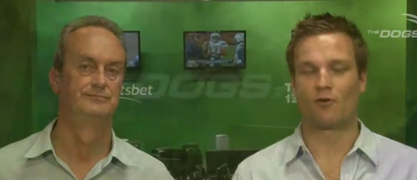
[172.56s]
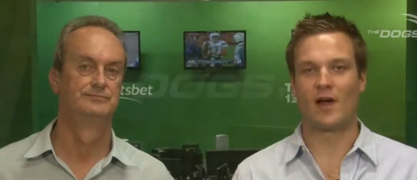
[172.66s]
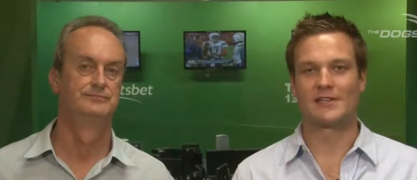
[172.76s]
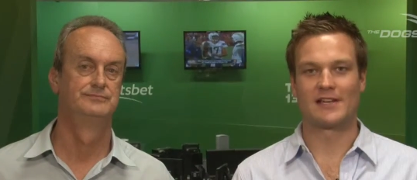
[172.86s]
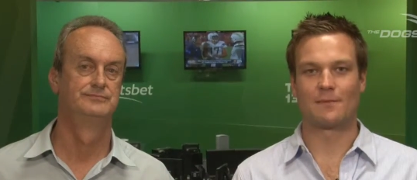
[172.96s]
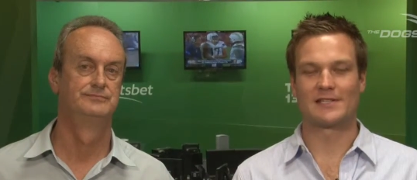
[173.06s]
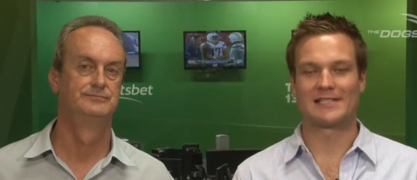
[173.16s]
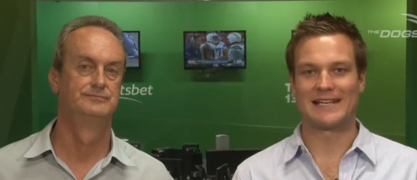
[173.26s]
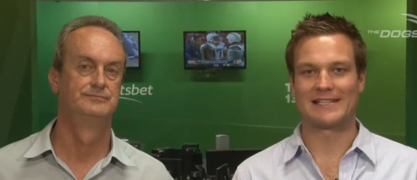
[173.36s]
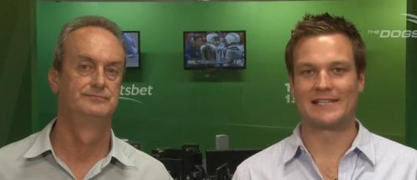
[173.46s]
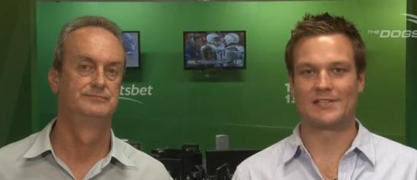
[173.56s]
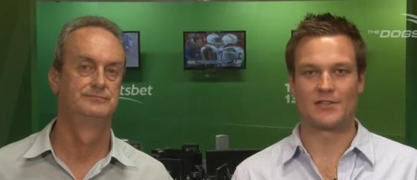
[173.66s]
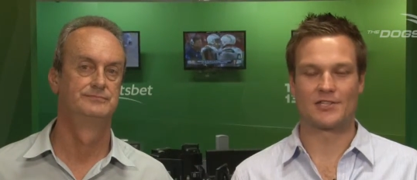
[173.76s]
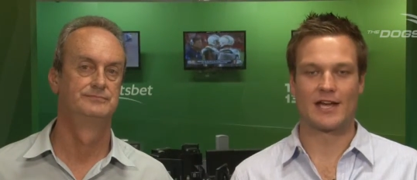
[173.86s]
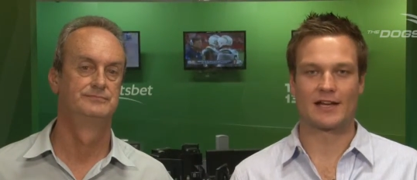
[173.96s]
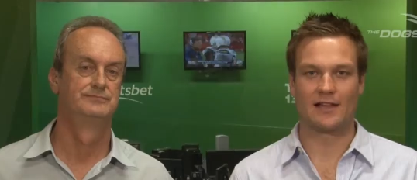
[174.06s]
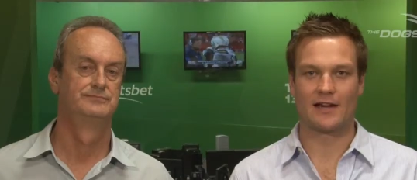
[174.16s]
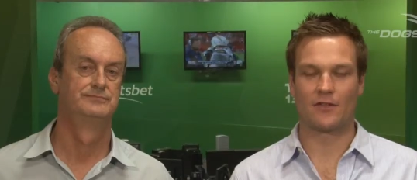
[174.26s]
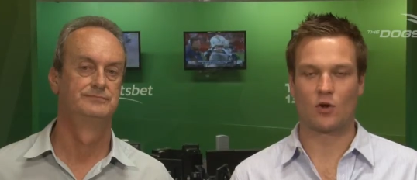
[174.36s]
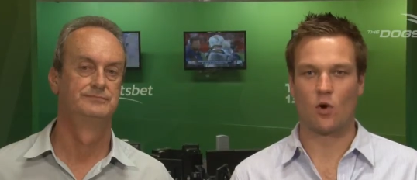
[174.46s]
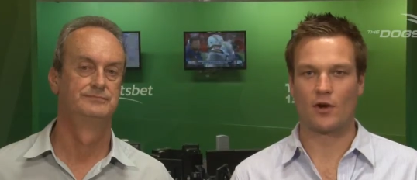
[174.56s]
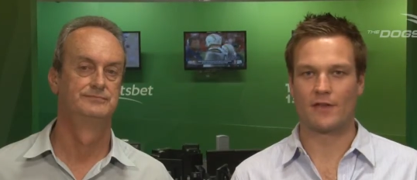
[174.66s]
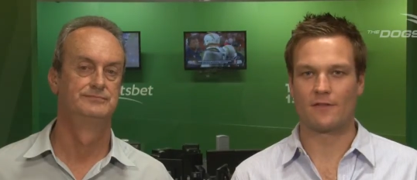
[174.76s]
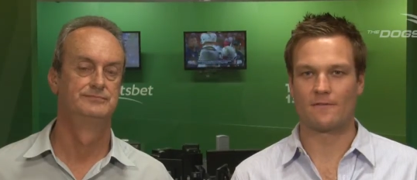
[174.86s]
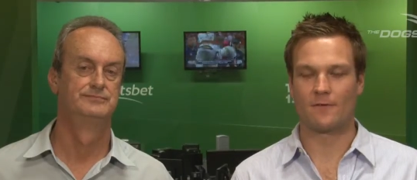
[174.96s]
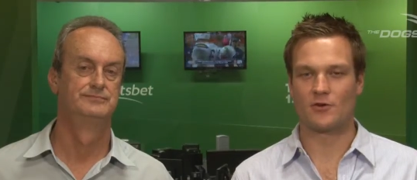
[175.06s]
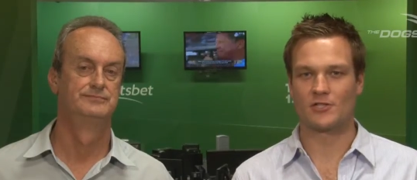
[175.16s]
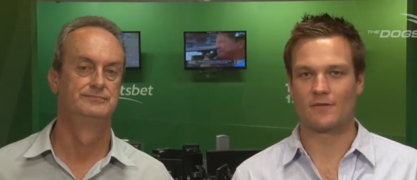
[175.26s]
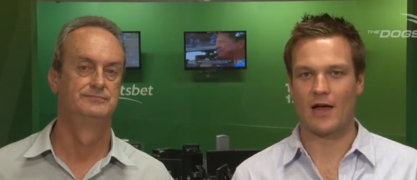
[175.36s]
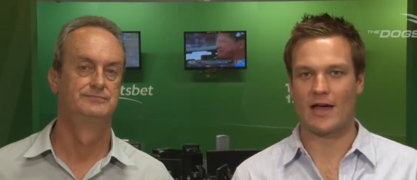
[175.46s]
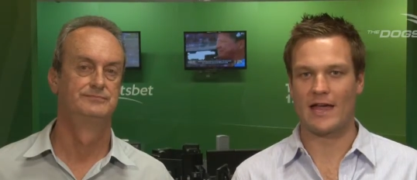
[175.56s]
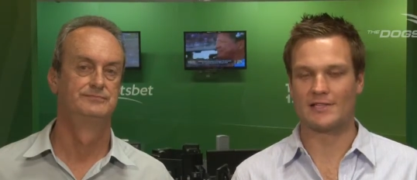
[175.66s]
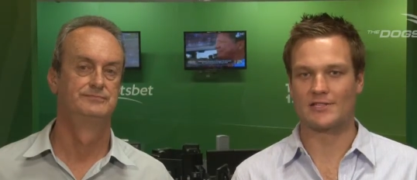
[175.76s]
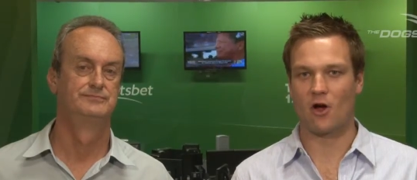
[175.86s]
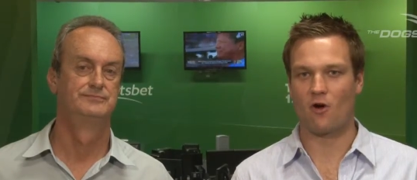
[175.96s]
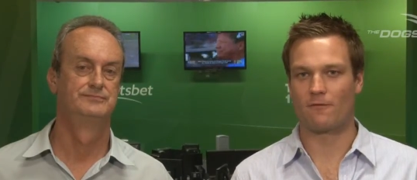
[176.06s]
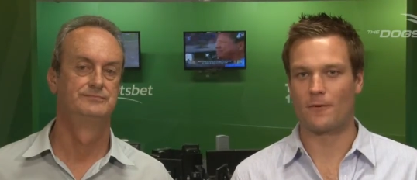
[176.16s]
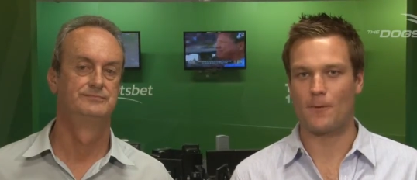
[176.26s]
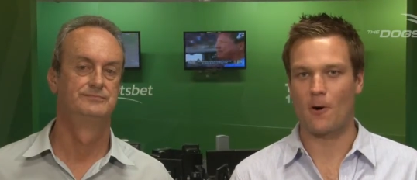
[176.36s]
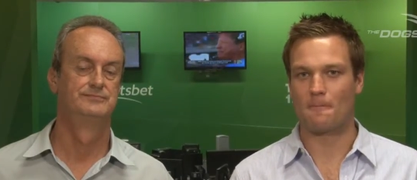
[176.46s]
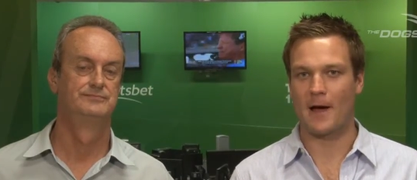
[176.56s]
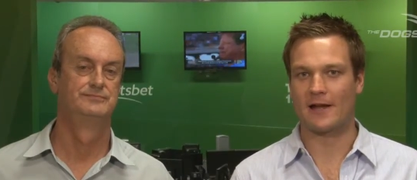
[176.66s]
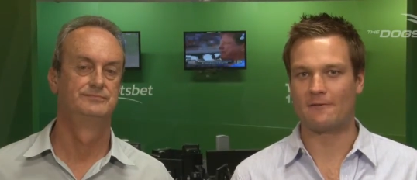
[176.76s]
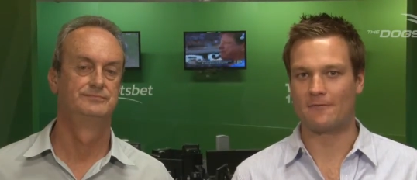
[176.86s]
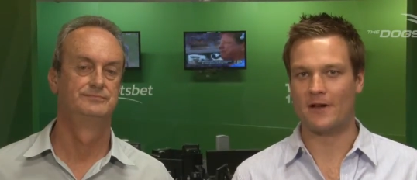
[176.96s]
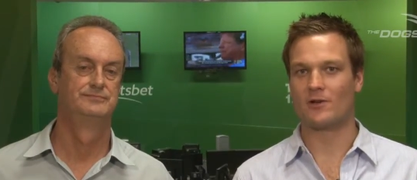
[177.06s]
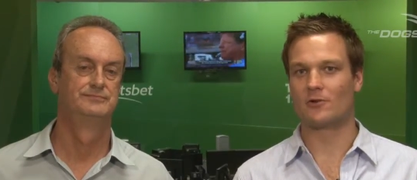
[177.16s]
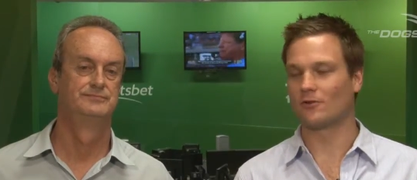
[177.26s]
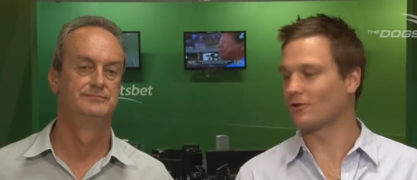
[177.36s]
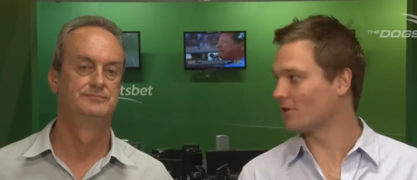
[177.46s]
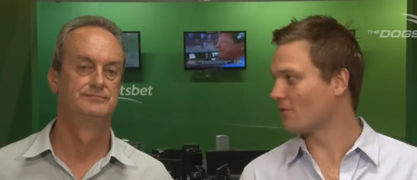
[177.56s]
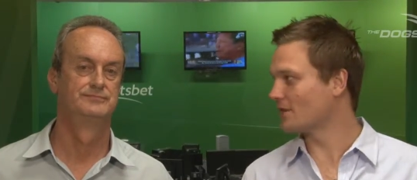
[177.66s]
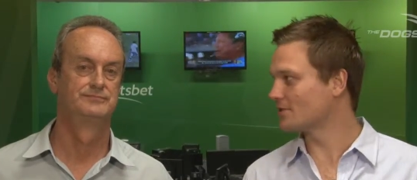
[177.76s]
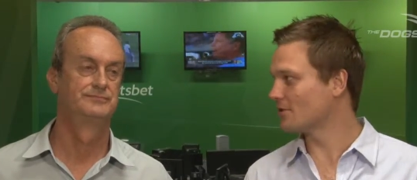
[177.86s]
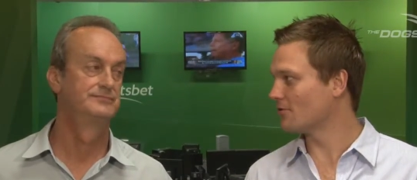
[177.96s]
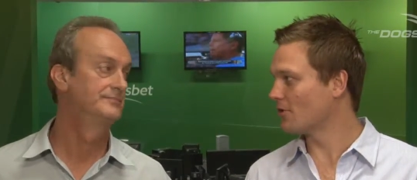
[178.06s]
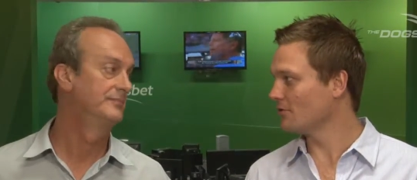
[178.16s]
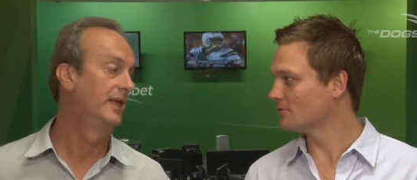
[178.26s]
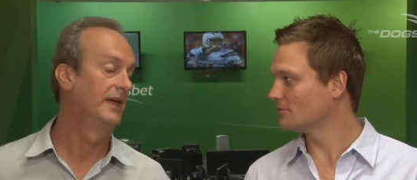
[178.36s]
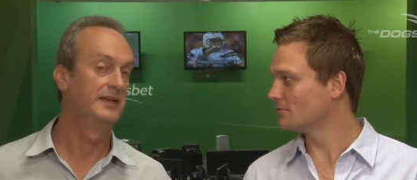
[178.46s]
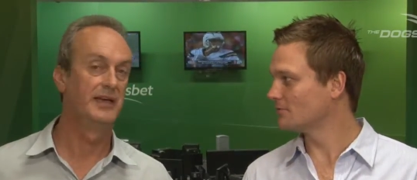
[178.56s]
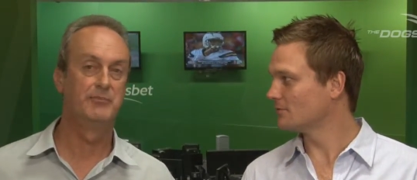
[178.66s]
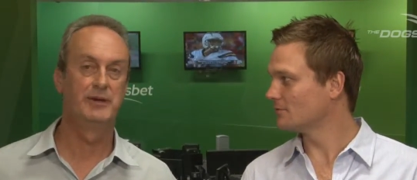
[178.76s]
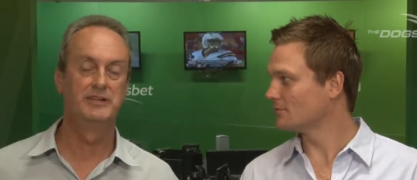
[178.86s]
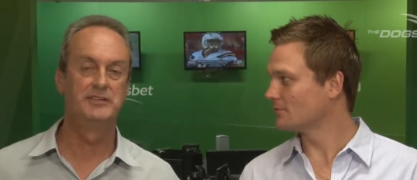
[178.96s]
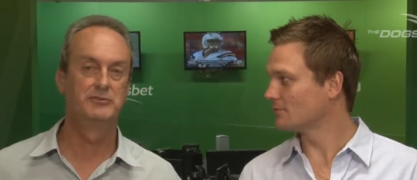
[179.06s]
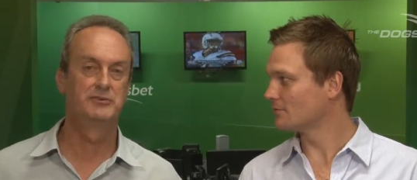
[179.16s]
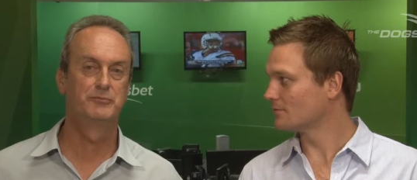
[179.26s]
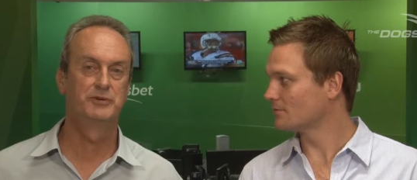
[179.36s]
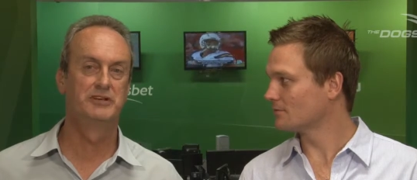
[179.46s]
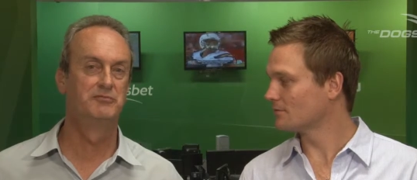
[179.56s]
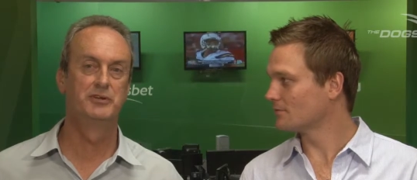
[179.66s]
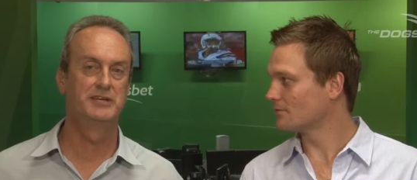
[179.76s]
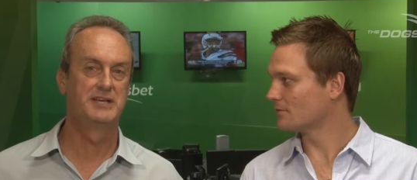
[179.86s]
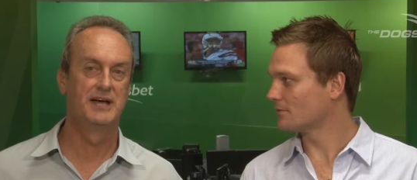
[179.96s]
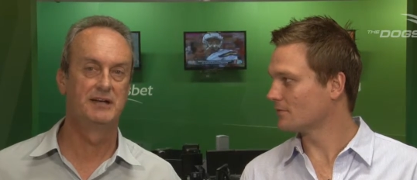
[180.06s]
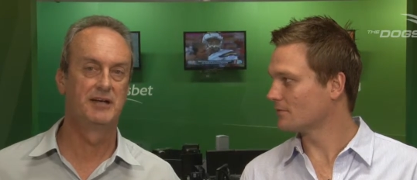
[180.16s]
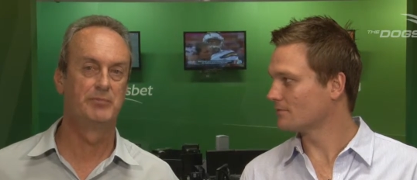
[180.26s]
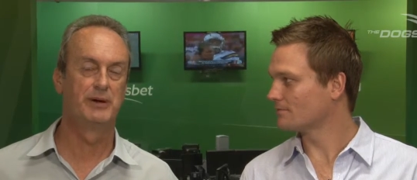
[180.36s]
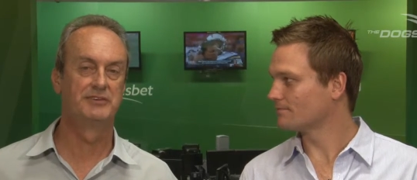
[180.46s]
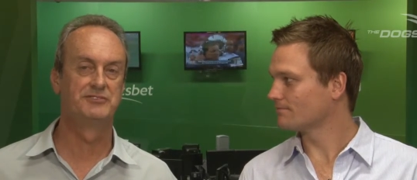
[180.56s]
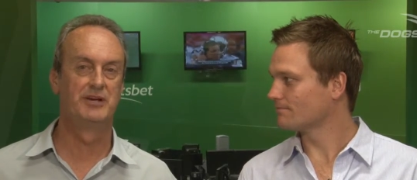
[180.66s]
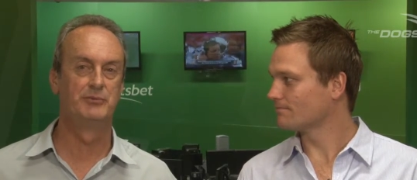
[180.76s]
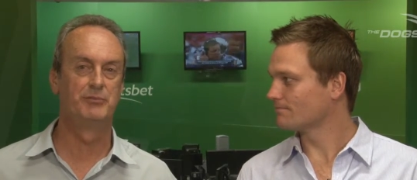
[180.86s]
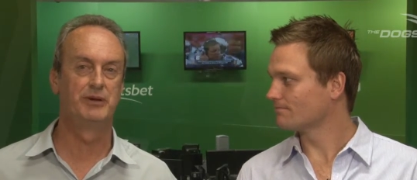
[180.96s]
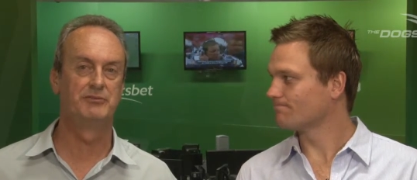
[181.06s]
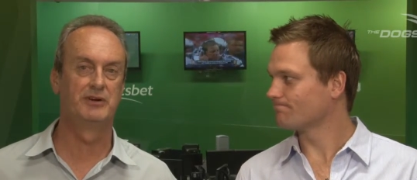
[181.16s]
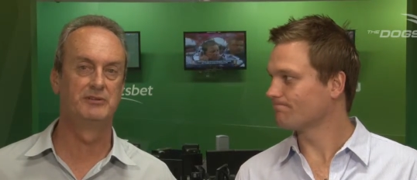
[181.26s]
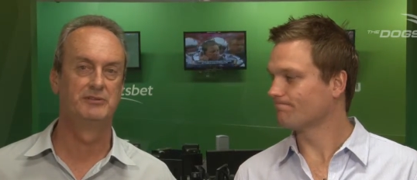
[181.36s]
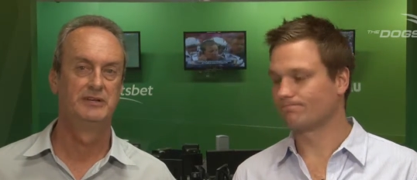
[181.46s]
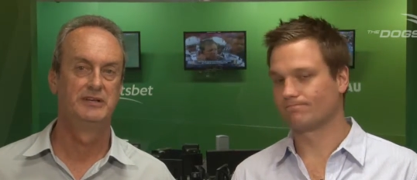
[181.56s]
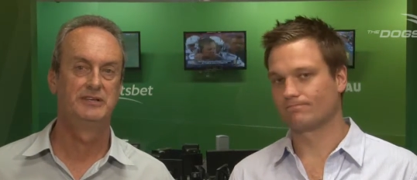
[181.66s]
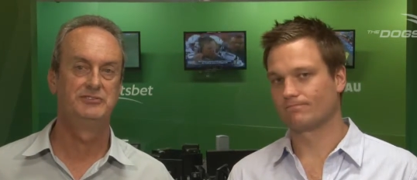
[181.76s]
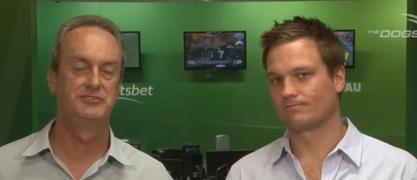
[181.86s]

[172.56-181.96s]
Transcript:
Speaker 1: to race number 6. This is the second leg of the quaddie and the first of our heats of the Bob Payne. A very good looking race too, Ron.
Speaker 2: Yeah, Ben, and you look, well, you really can't go past Noble Pedro. He's